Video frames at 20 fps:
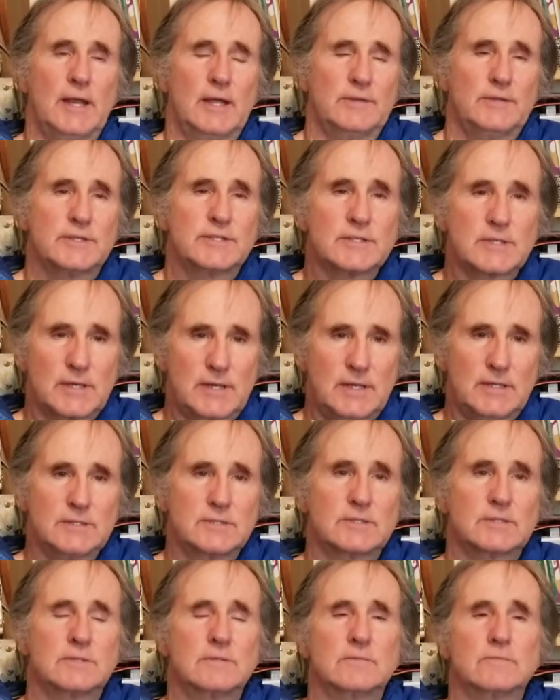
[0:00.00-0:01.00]
And this
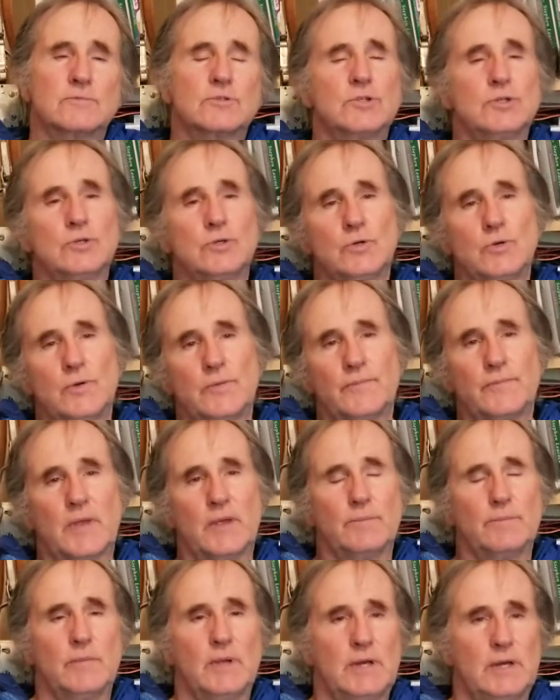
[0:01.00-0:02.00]
leads to,
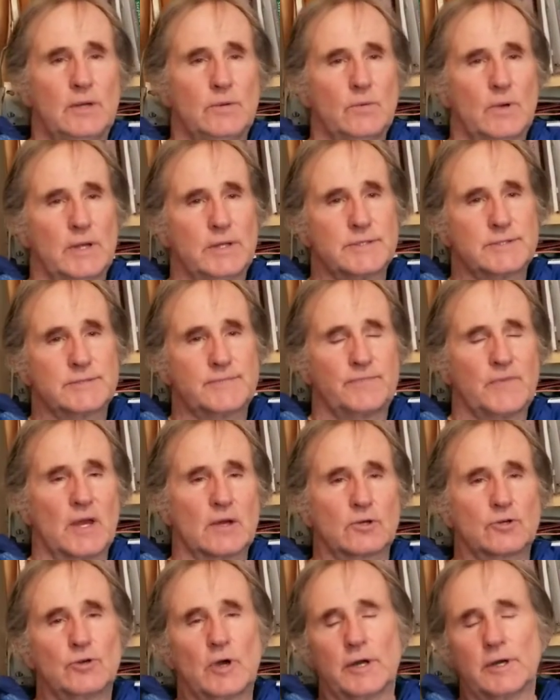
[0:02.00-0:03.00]
in many ways,
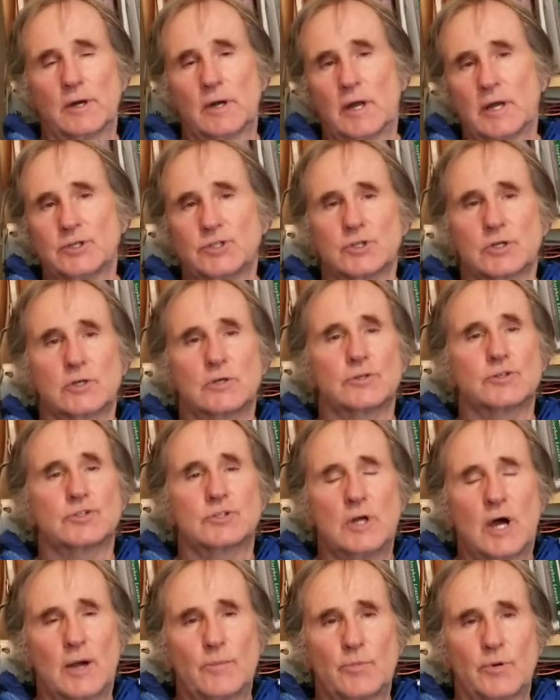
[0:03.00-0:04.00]
chronological
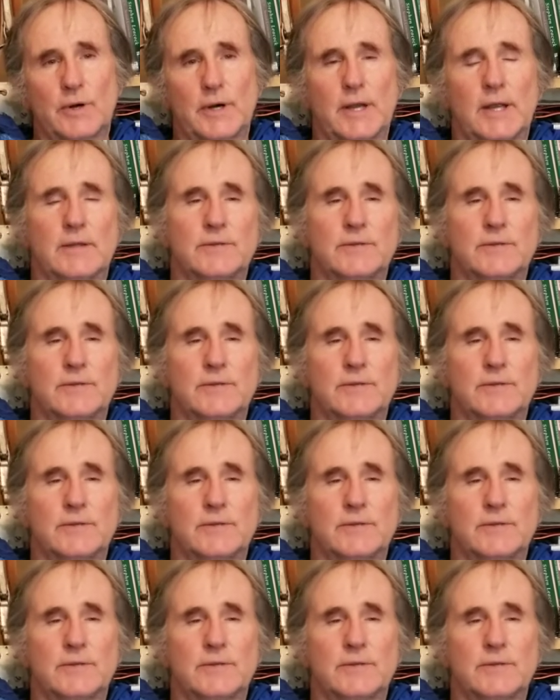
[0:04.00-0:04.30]
snobbery.